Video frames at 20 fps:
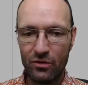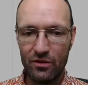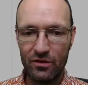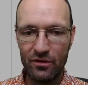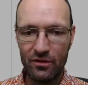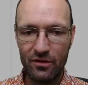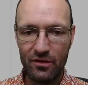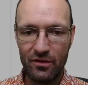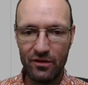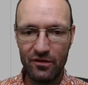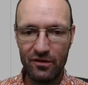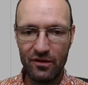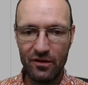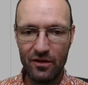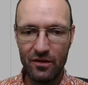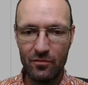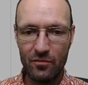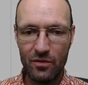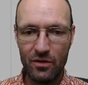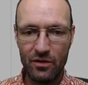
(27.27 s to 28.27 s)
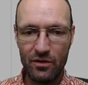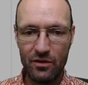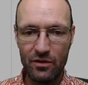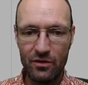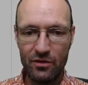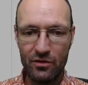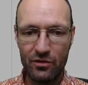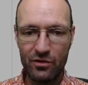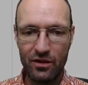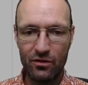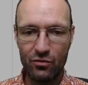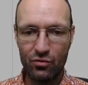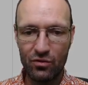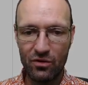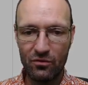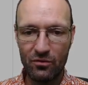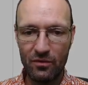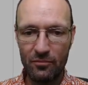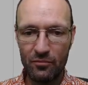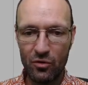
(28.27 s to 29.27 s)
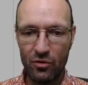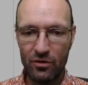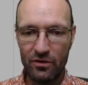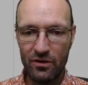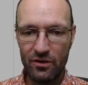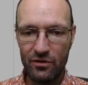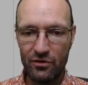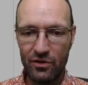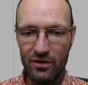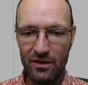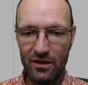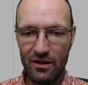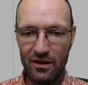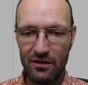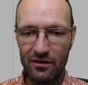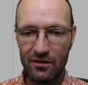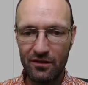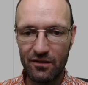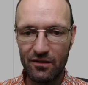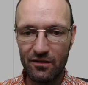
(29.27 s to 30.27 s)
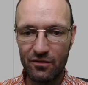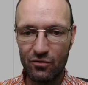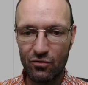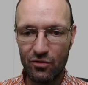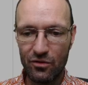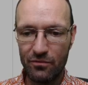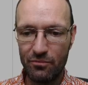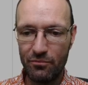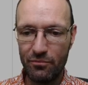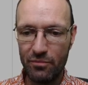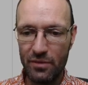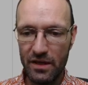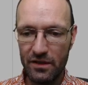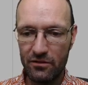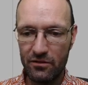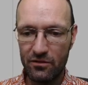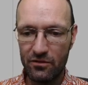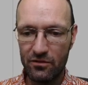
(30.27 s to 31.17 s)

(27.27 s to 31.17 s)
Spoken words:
this image into the WebPlotDigitizer. It's called pattern